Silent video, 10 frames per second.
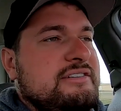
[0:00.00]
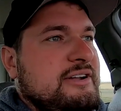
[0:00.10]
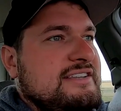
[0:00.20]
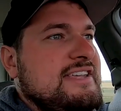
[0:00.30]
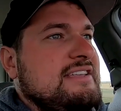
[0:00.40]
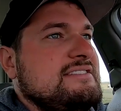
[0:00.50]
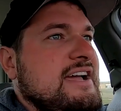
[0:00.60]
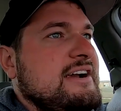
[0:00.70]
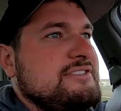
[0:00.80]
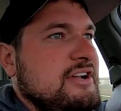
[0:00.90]
You know, I take the
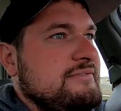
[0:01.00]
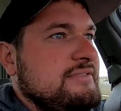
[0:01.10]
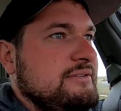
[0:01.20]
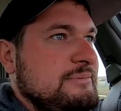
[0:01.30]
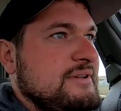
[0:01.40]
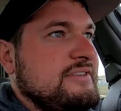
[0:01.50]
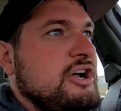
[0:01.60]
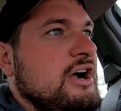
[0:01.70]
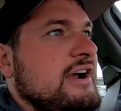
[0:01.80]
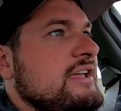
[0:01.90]
tires off, the rims off the
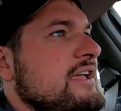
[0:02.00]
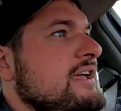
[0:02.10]
car,